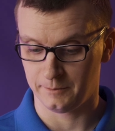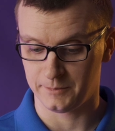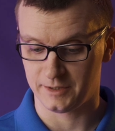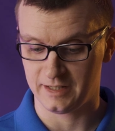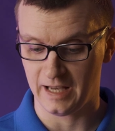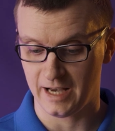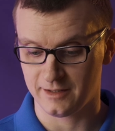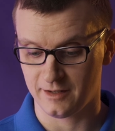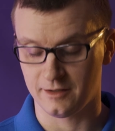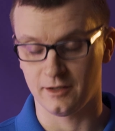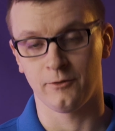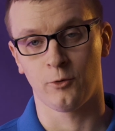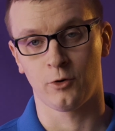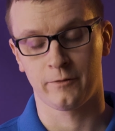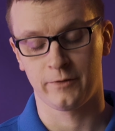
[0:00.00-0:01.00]
sizes
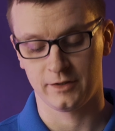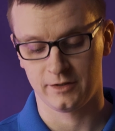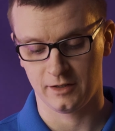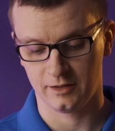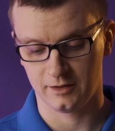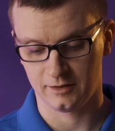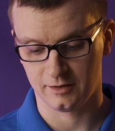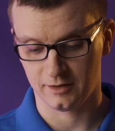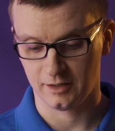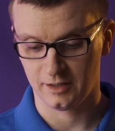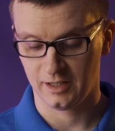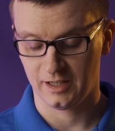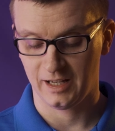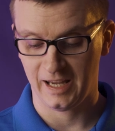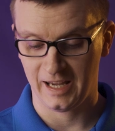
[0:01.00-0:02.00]
of orifices
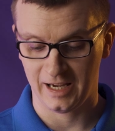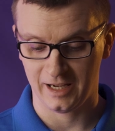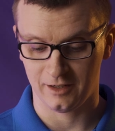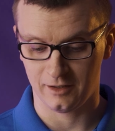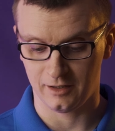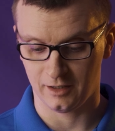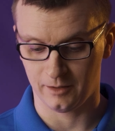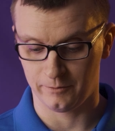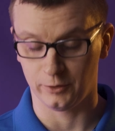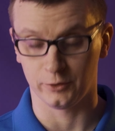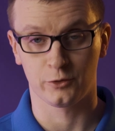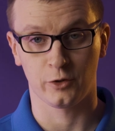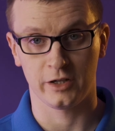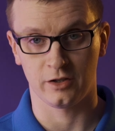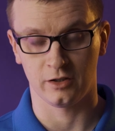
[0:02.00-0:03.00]
and
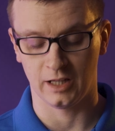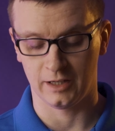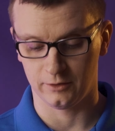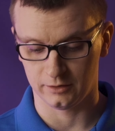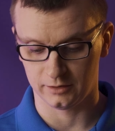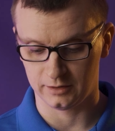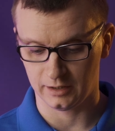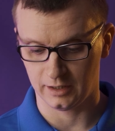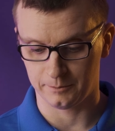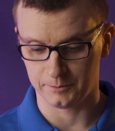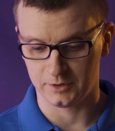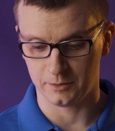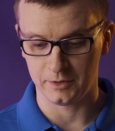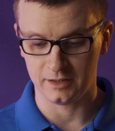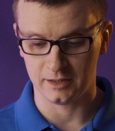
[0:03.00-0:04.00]
filtration levels
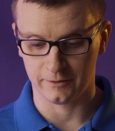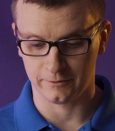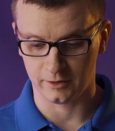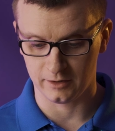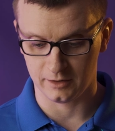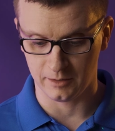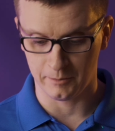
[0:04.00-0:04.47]
to meet different